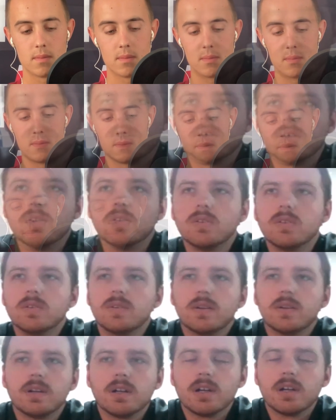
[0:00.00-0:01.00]

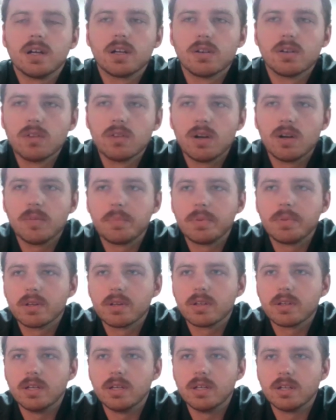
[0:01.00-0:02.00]
So I grew up
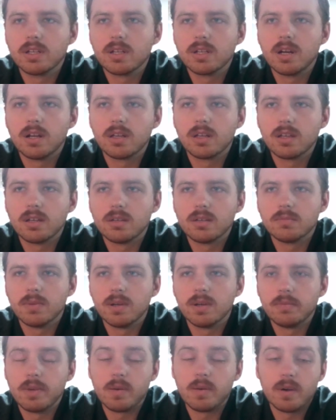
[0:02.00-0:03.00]
in Connecticut.
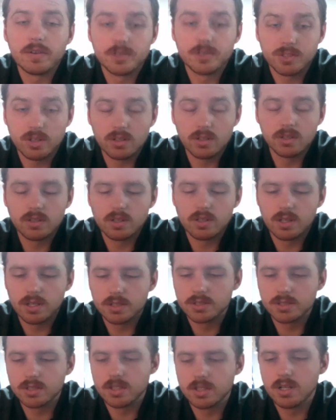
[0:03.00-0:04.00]
My wife, Charlotte,
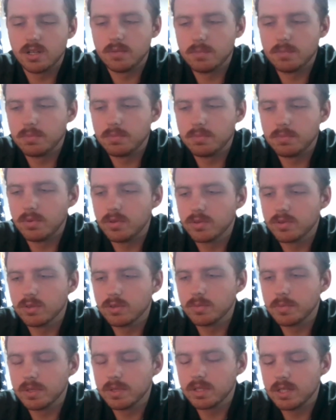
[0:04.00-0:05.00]
actually, and I both
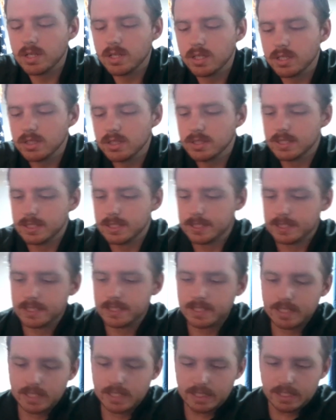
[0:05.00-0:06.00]
grew up in Connecticut.
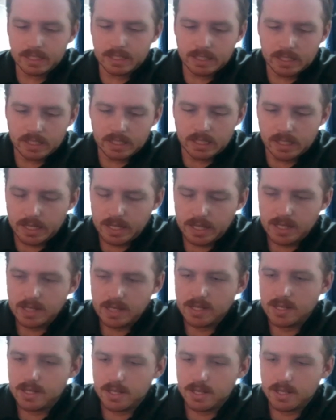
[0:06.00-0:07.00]

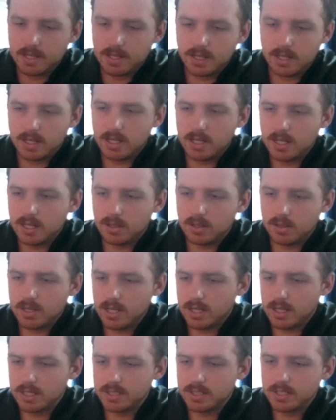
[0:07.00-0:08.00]
And I'll
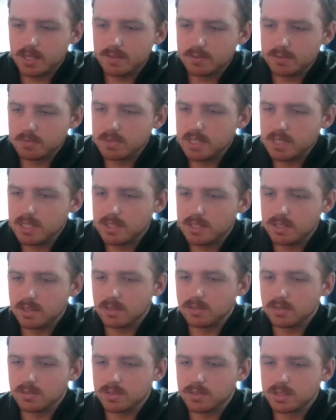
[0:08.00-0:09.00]
kind of save some
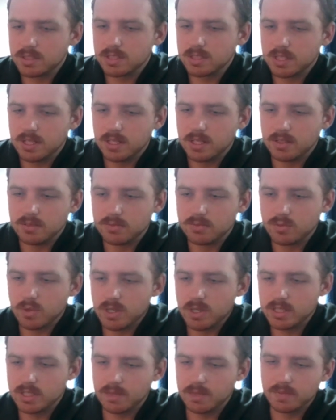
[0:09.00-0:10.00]
details. In
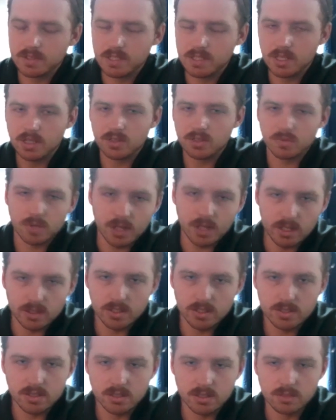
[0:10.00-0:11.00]
2017 is when I
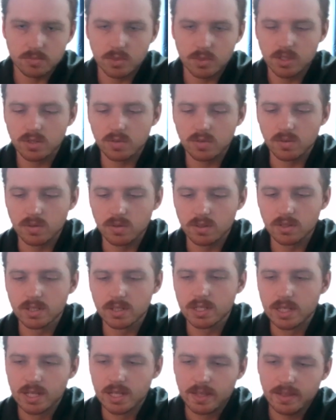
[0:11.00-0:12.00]
enlisted in the Marine Corps.